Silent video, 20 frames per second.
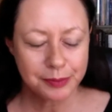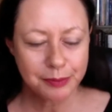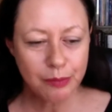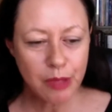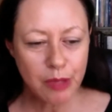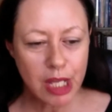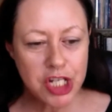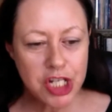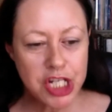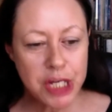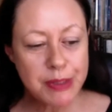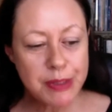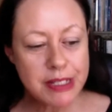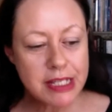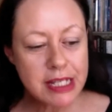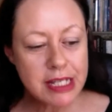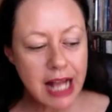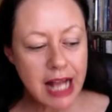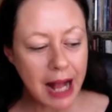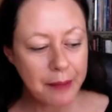She
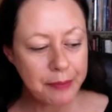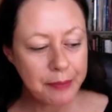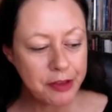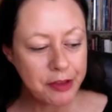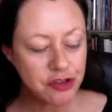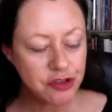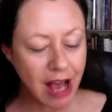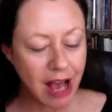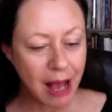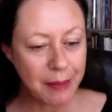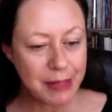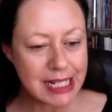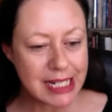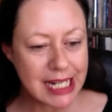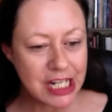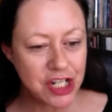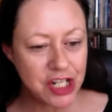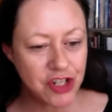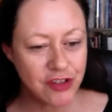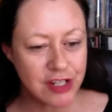was the drama
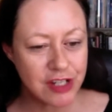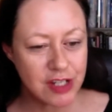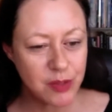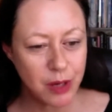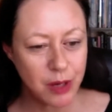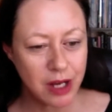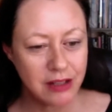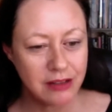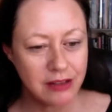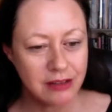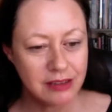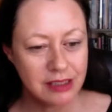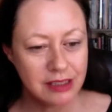teacher as well,